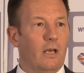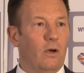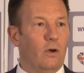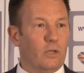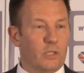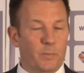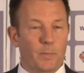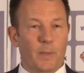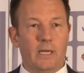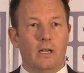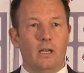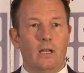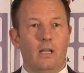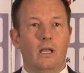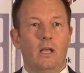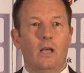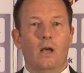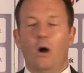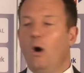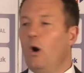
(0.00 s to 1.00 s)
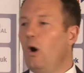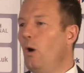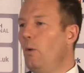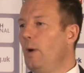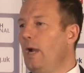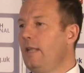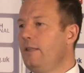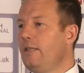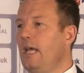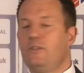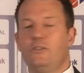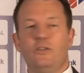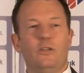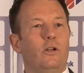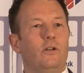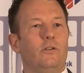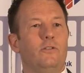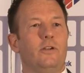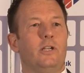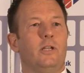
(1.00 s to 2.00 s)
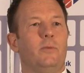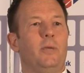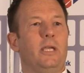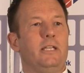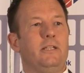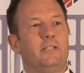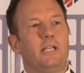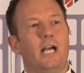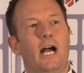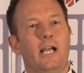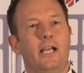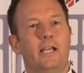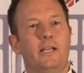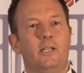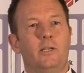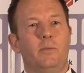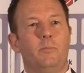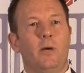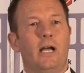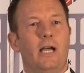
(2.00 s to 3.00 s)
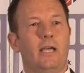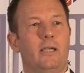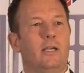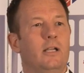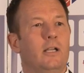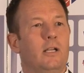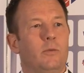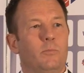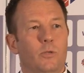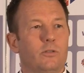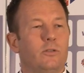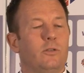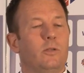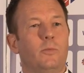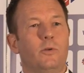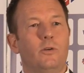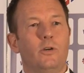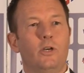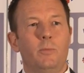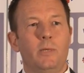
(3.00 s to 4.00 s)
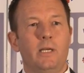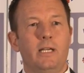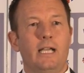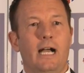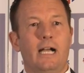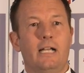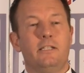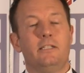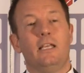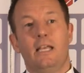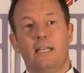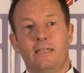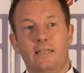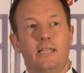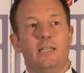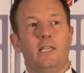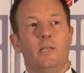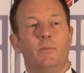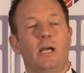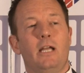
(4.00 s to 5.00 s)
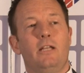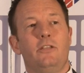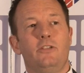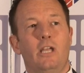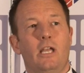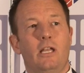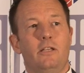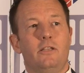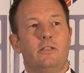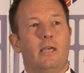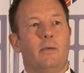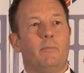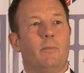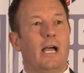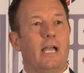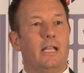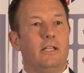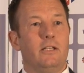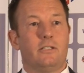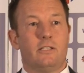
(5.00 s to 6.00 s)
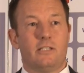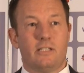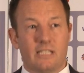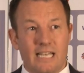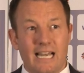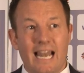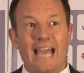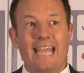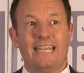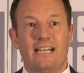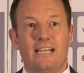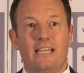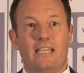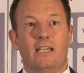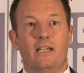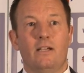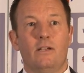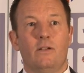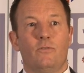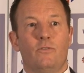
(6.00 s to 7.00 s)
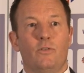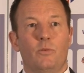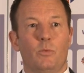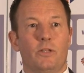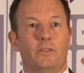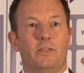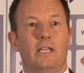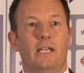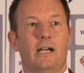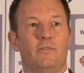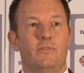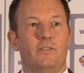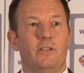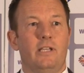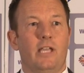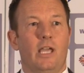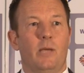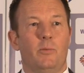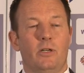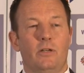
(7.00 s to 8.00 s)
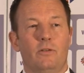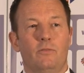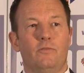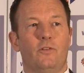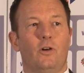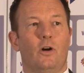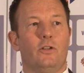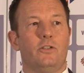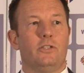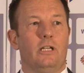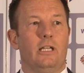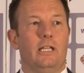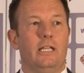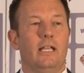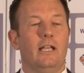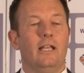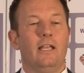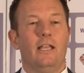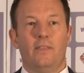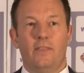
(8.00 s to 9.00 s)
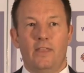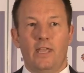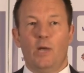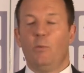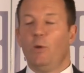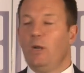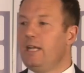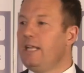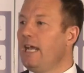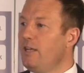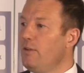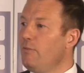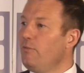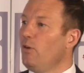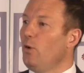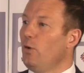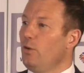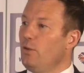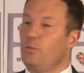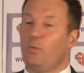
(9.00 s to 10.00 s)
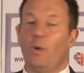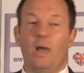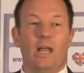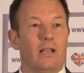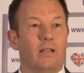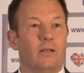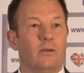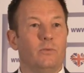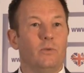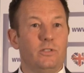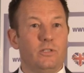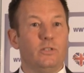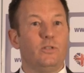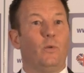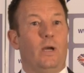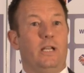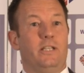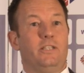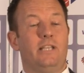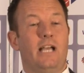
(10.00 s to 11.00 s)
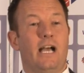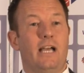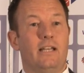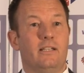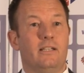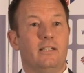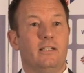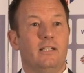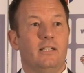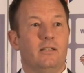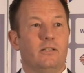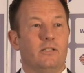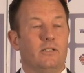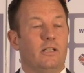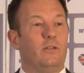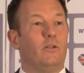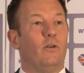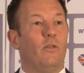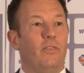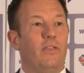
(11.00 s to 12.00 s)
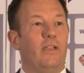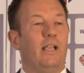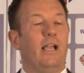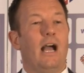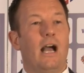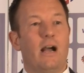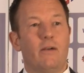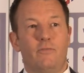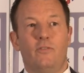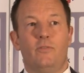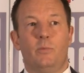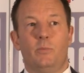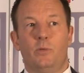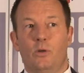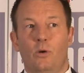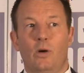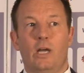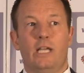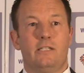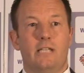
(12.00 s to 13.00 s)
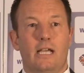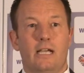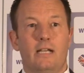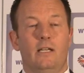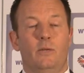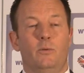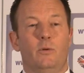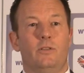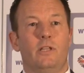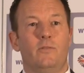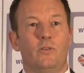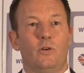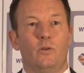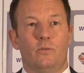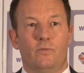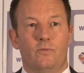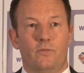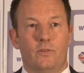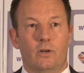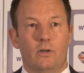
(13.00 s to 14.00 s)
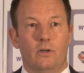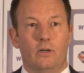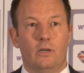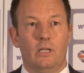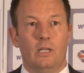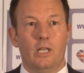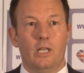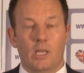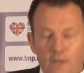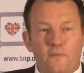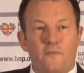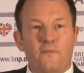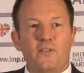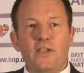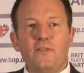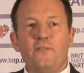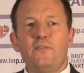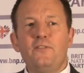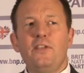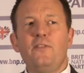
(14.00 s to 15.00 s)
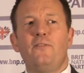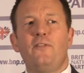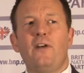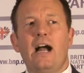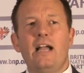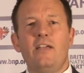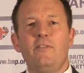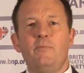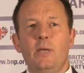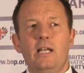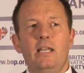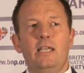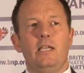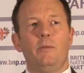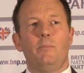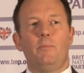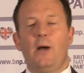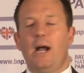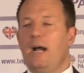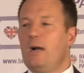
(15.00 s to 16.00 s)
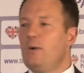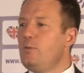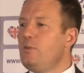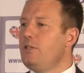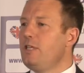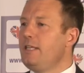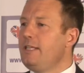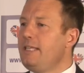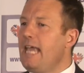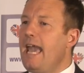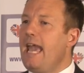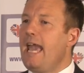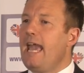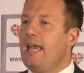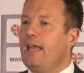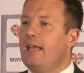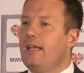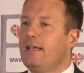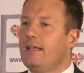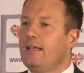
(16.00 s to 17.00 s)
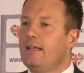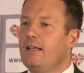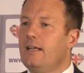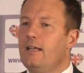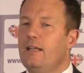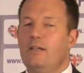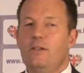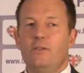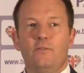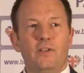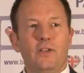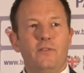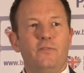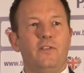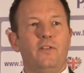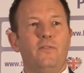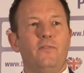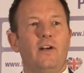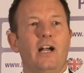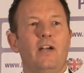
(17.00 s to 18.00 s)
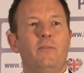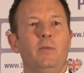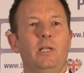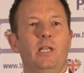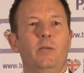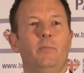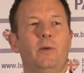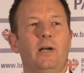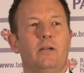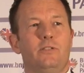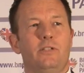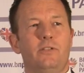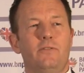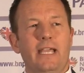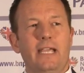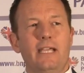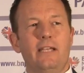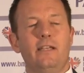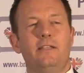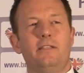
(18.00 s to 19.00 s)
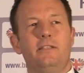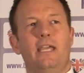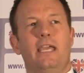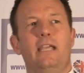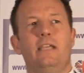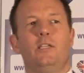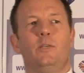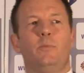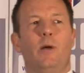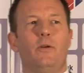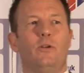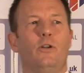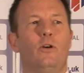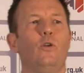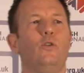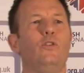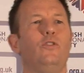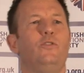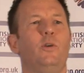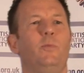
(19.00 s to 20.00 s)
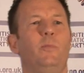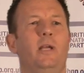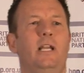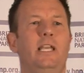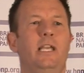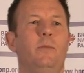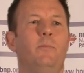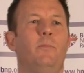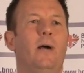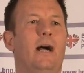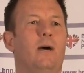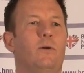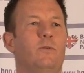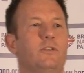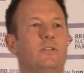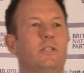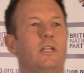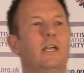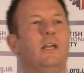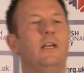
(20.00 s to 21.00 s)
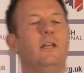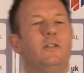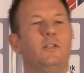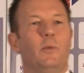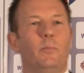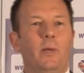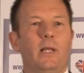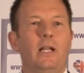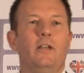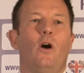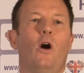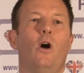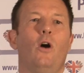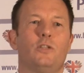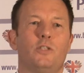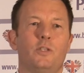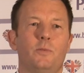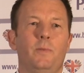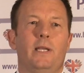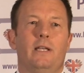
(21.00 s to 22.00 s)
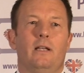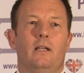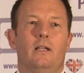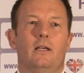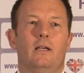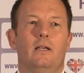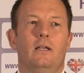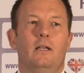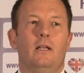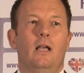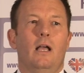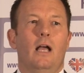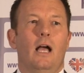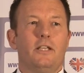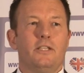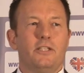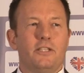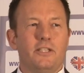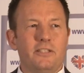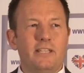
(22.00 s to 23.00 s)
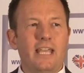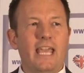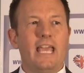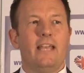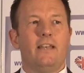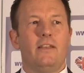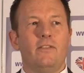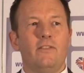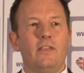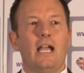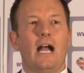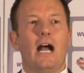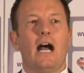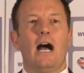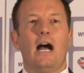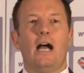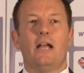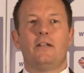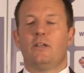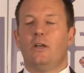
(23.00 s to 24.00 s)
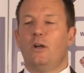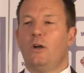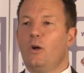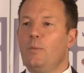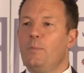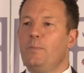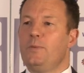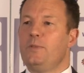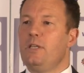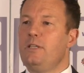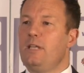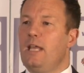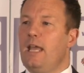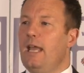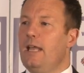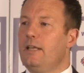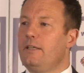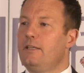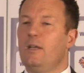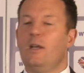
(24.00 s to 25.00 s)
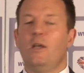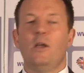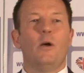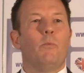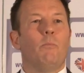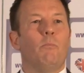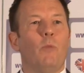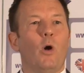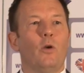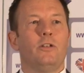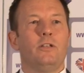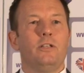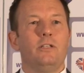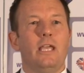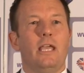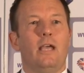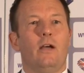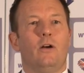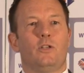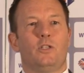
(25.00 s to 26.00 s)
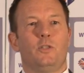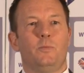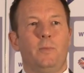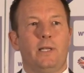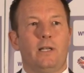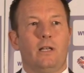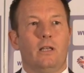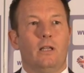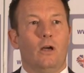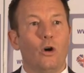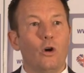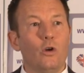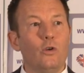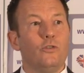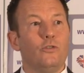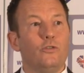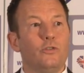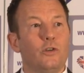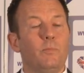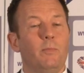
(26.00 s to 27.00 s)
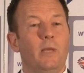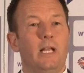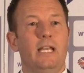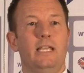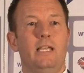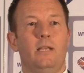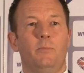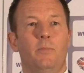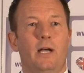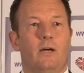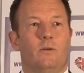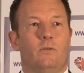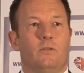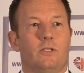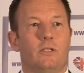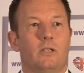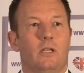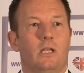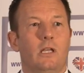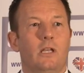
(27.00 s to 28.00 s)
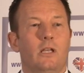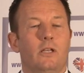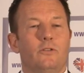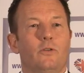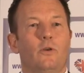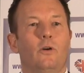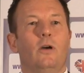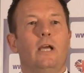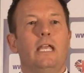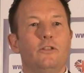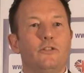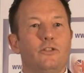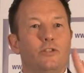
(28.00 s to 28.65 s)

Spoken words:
hospital, or when their children are being targeted by Muslim grooming gangs, then they might change their minds slightly from what they have today. But unfortunately, they will get a vote as well, which is quite sad, because I don't think half of them know exactly what they're voting for. £55 million a day. £55 million. They reckon it takes about £100 million to build a hospital. A state-of-the-art, up-to-date, modern-day hospital. £100 million. So in